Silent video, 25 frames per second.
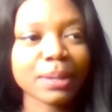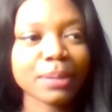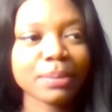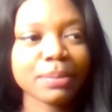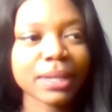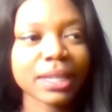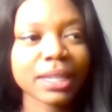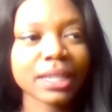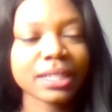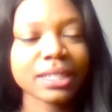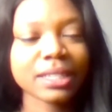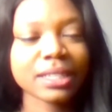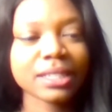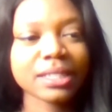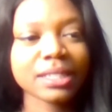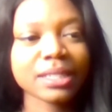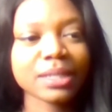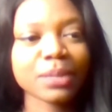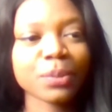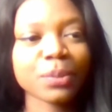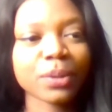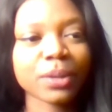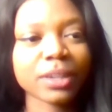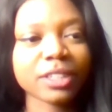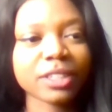is
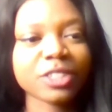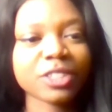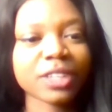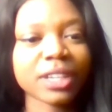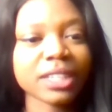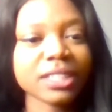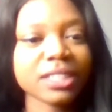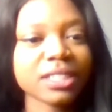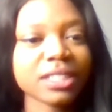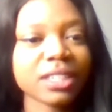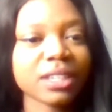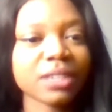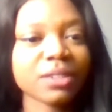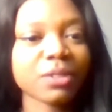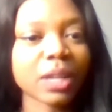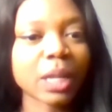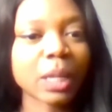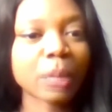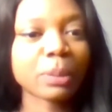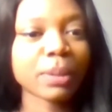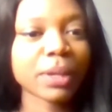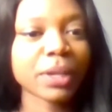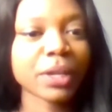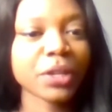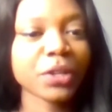we're trying to
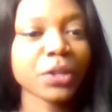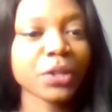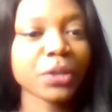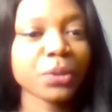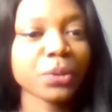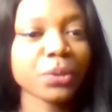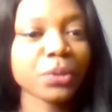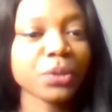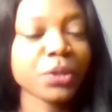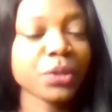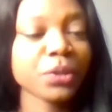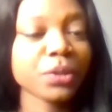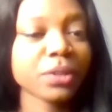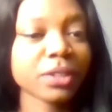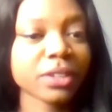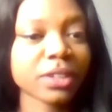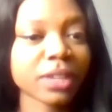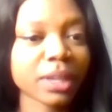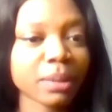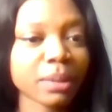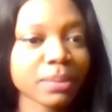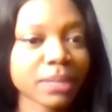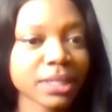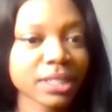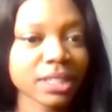develop a new nuclear
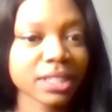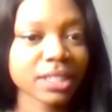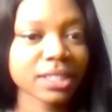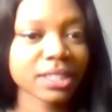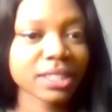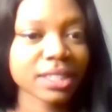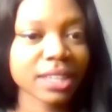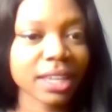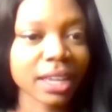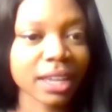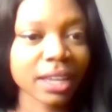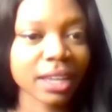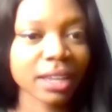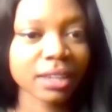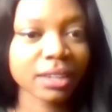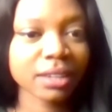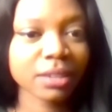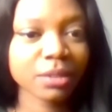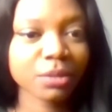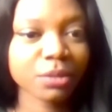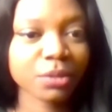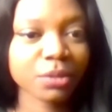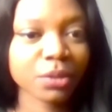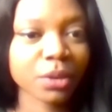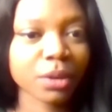imaging
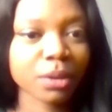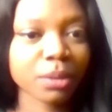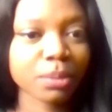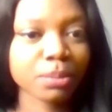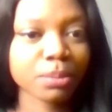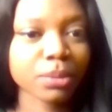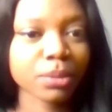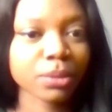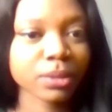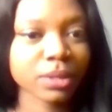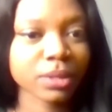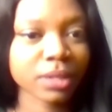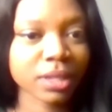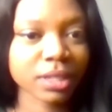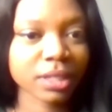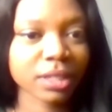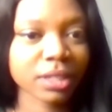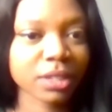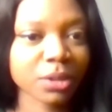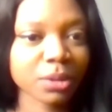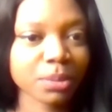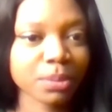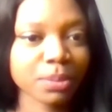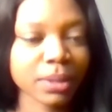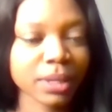scan for proton
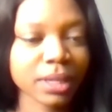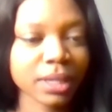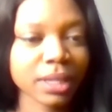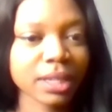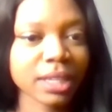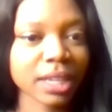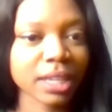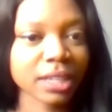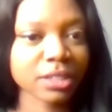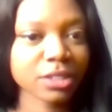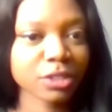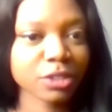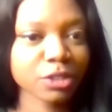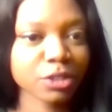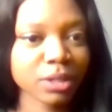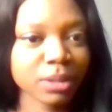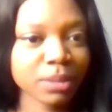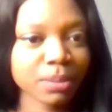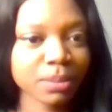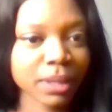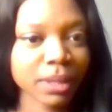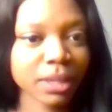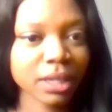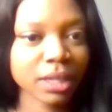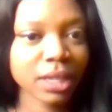therapy cancer
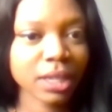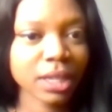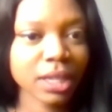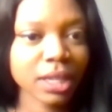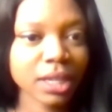treatment.